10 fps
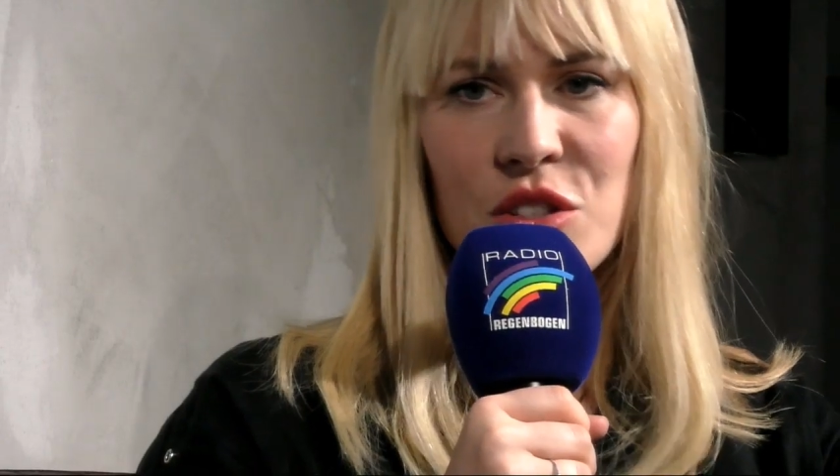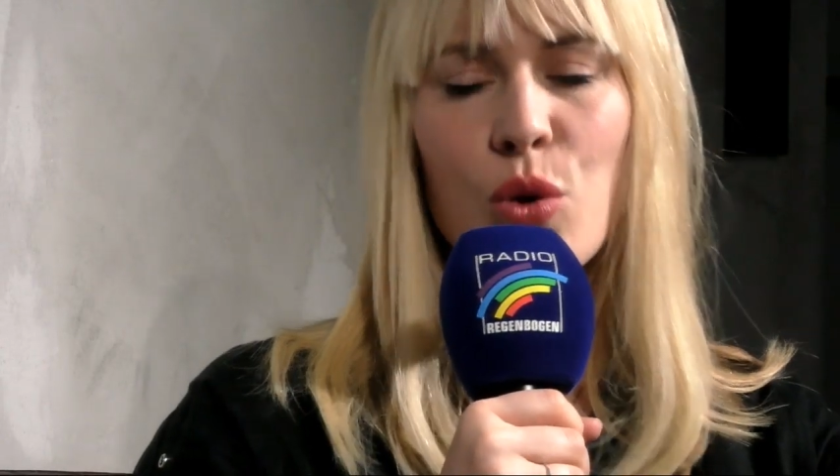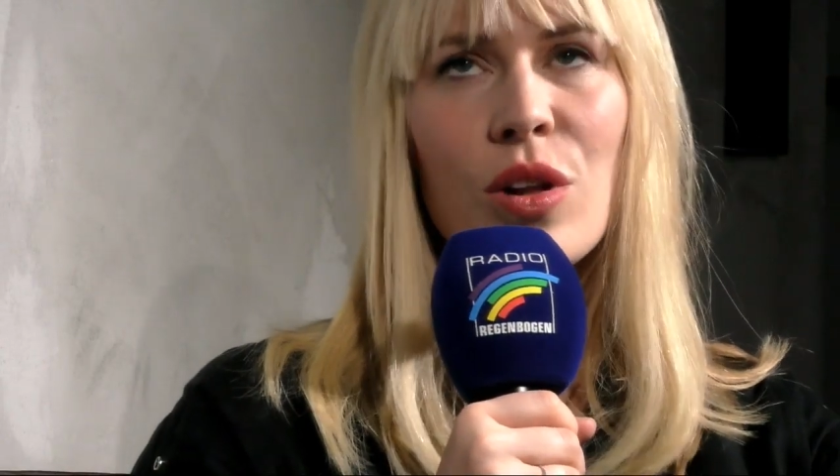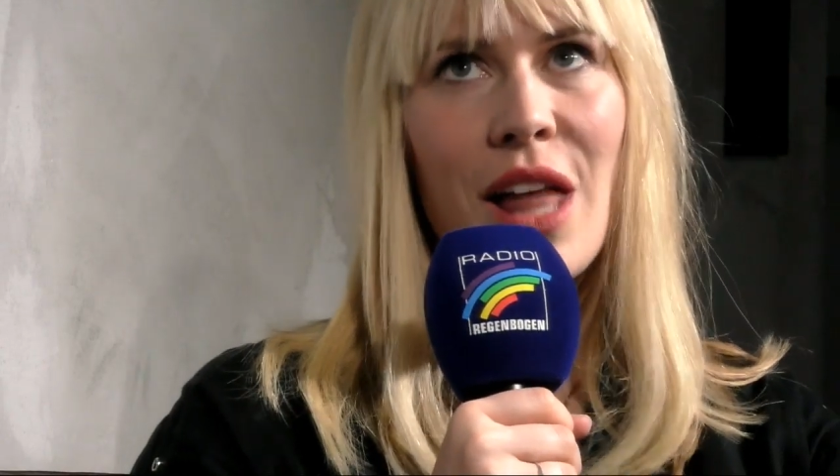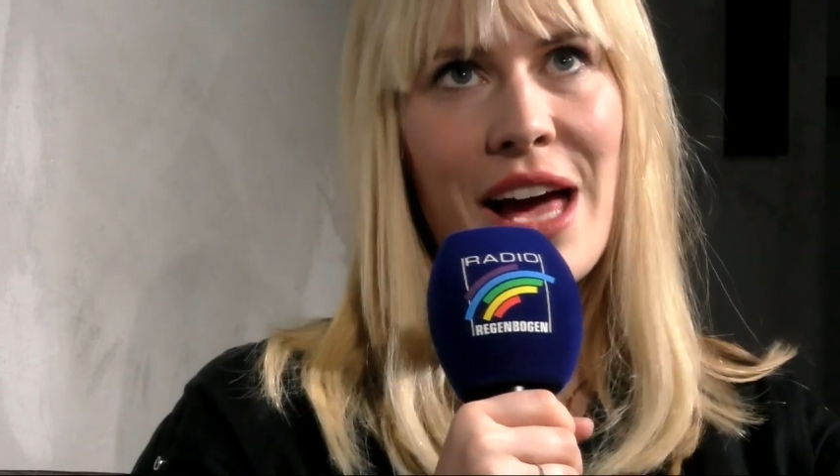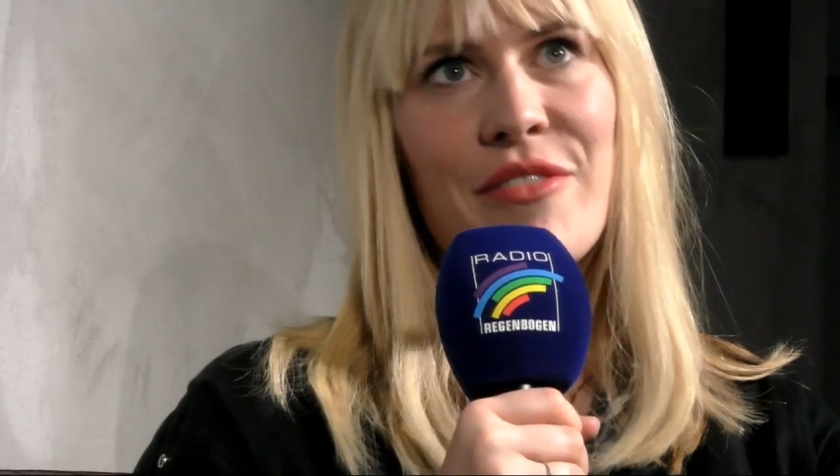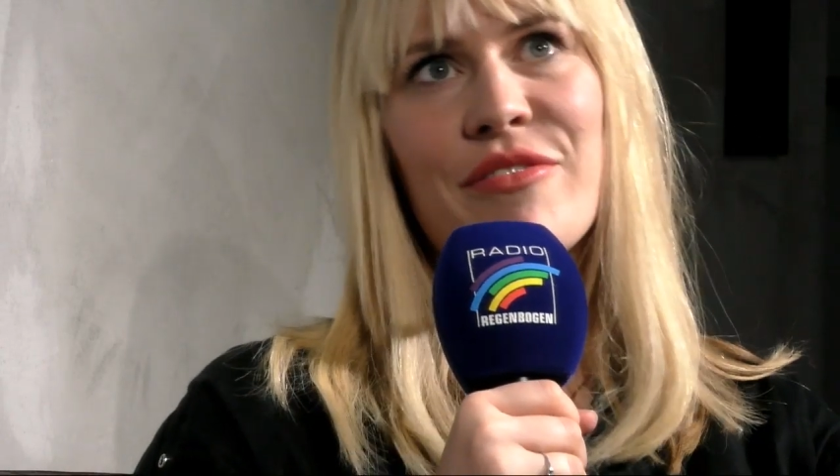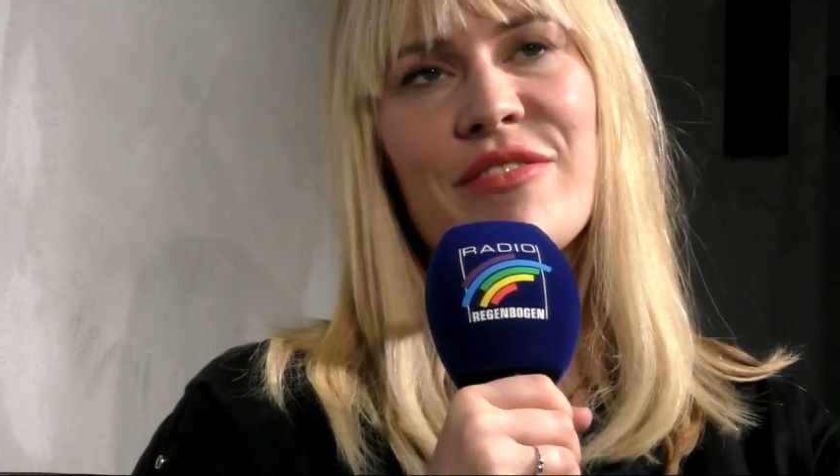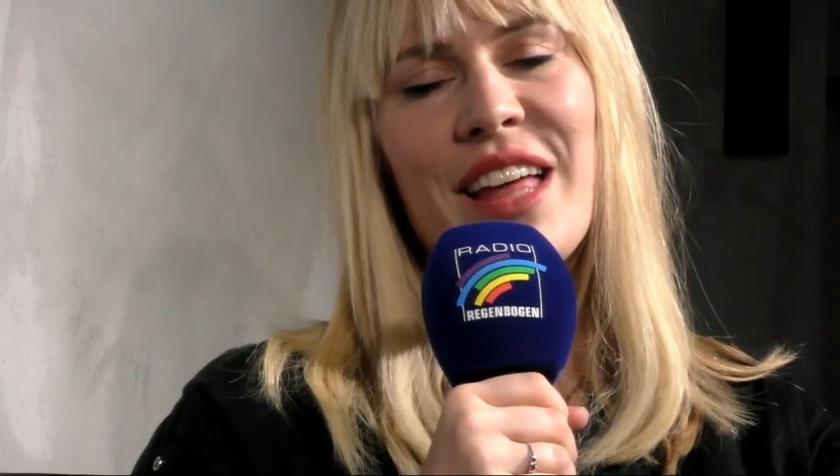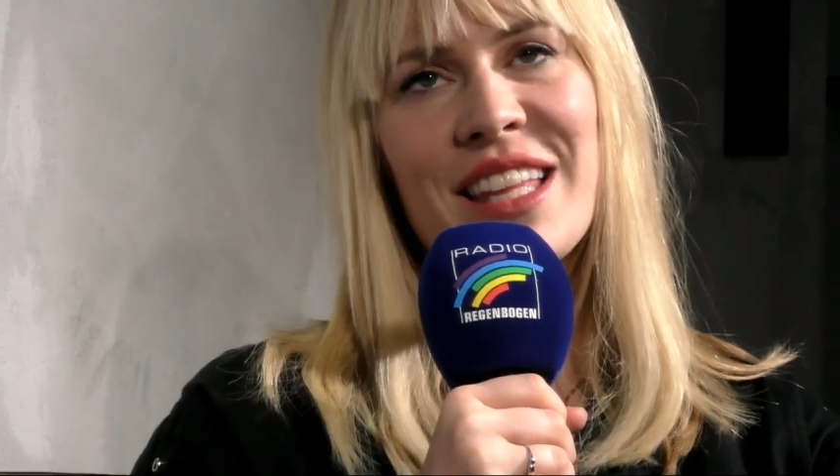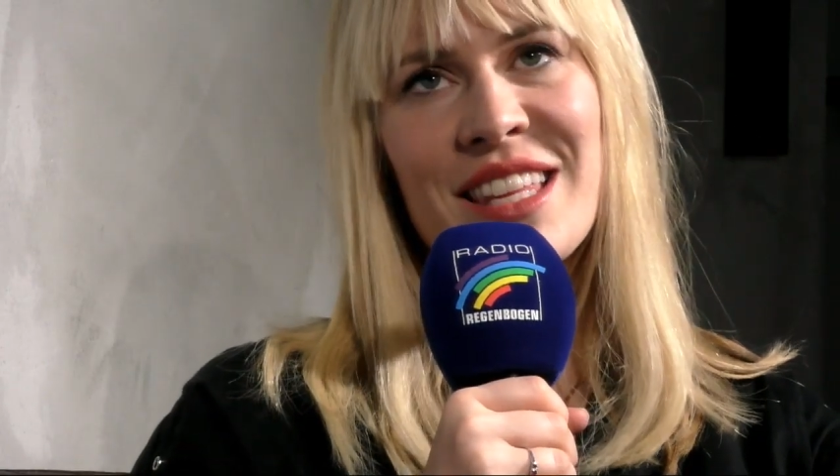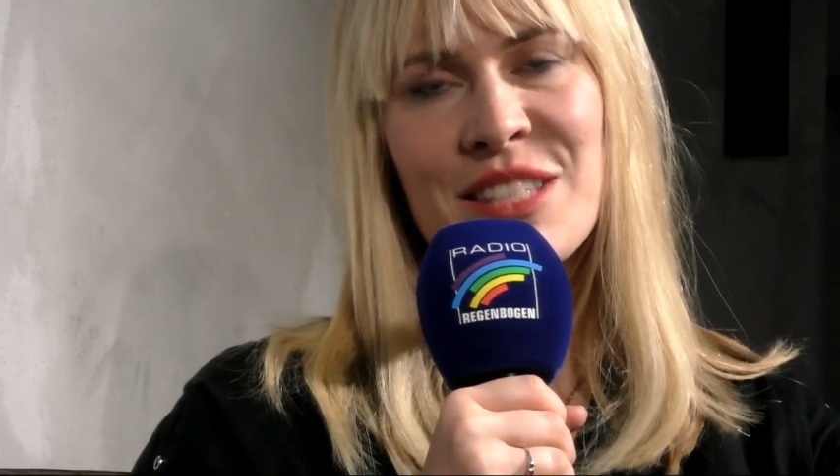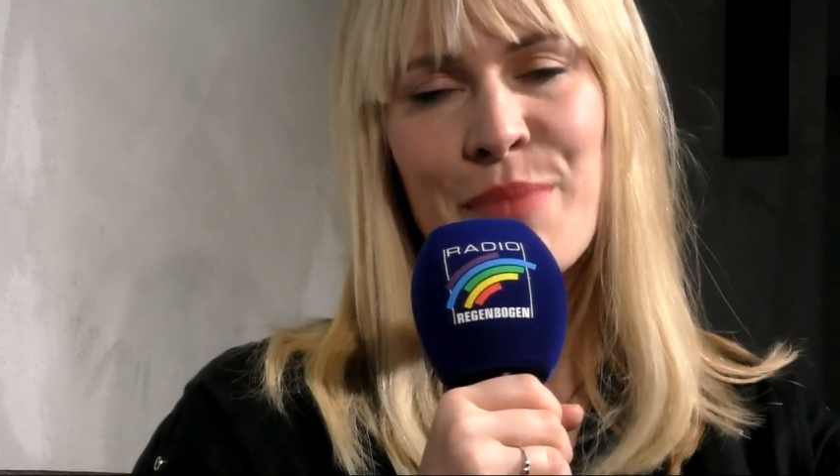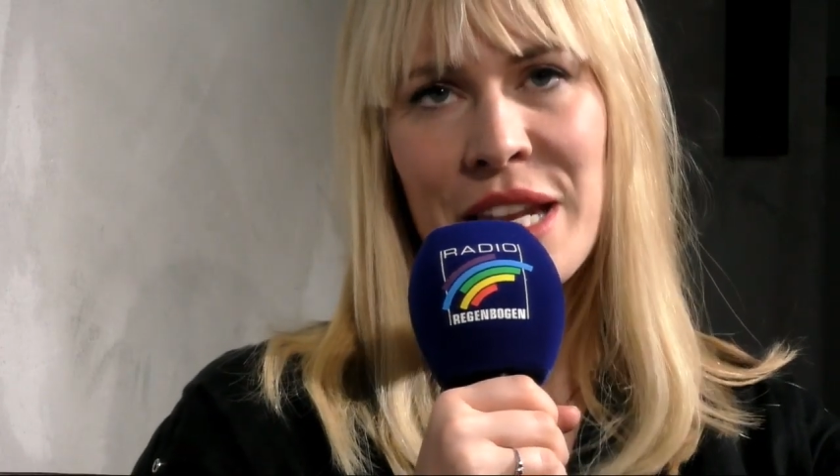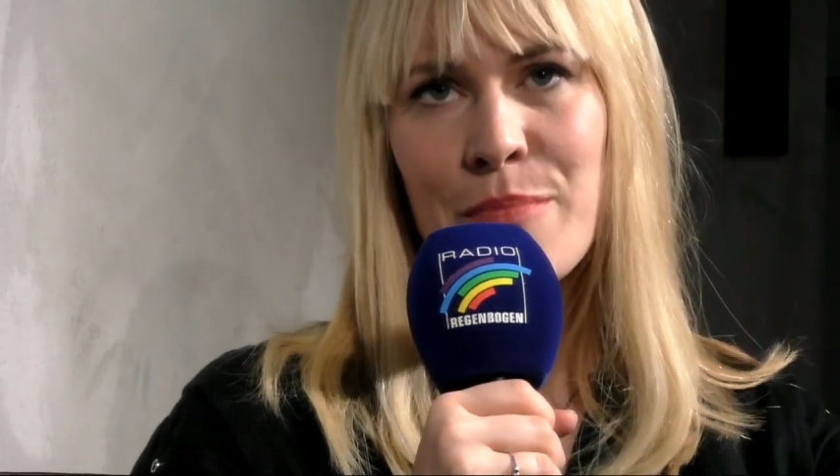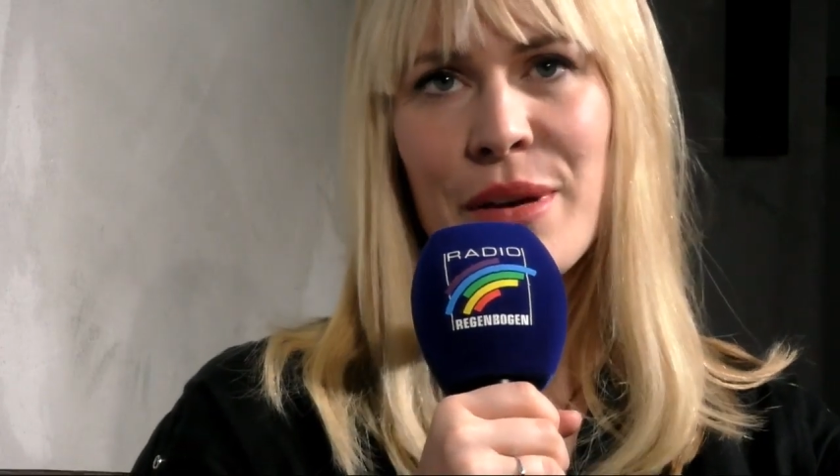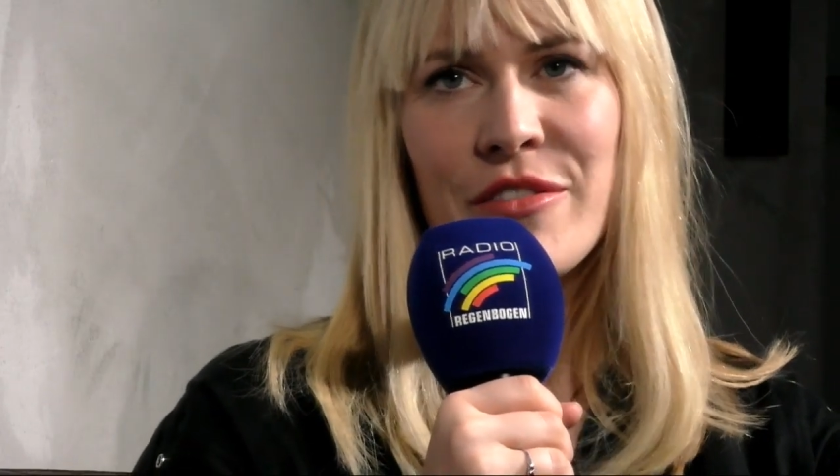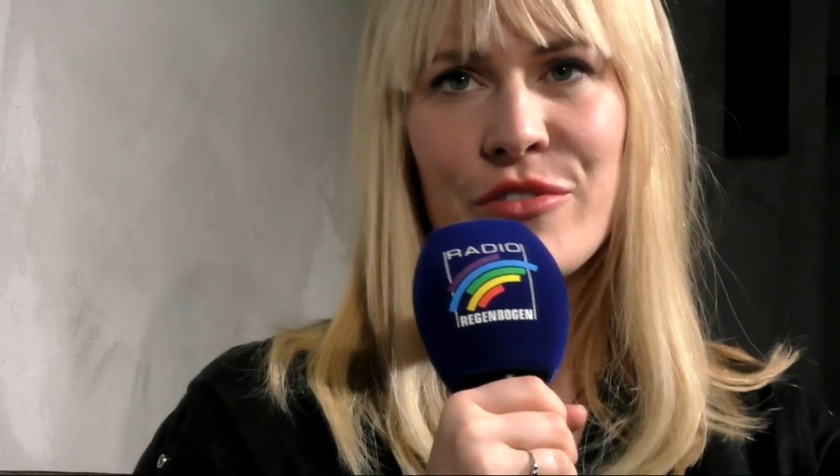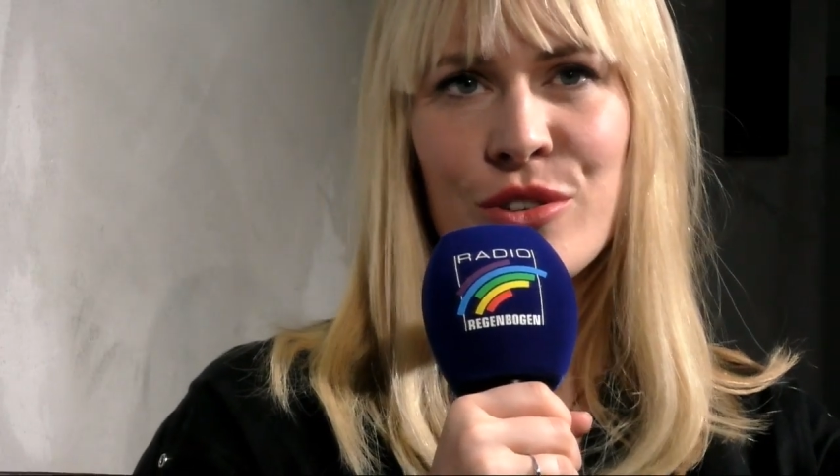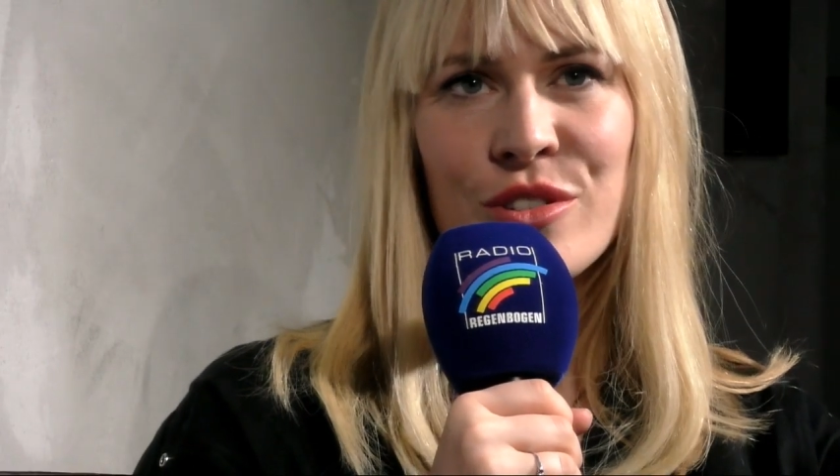tour life. Like there's many
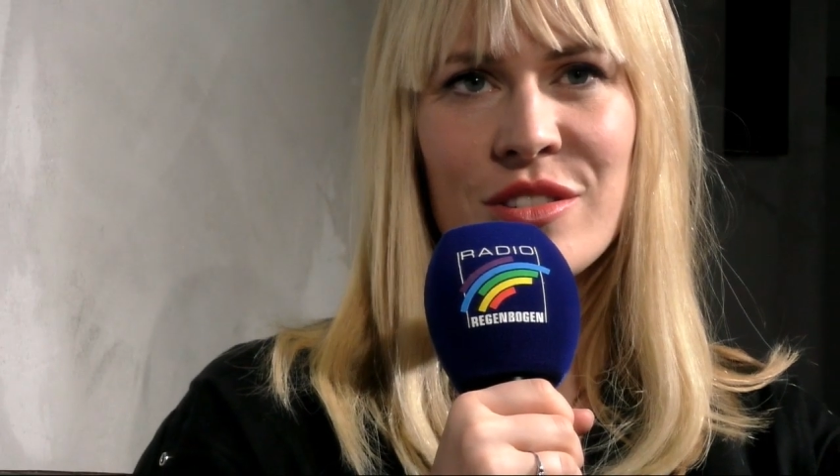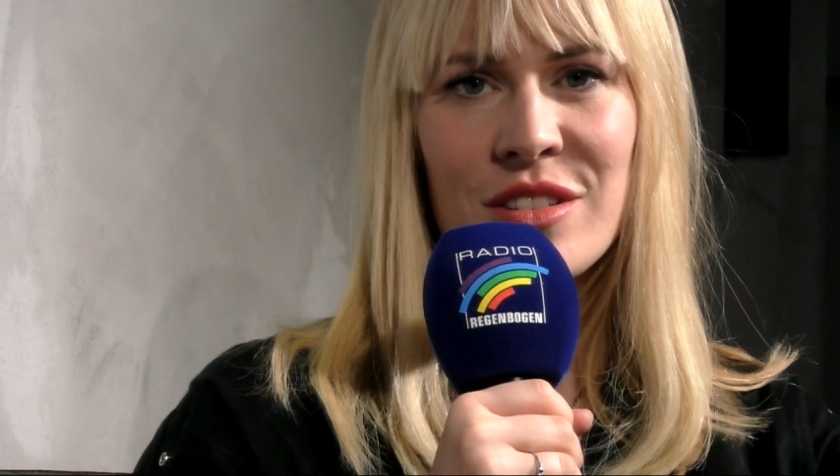pitfalls,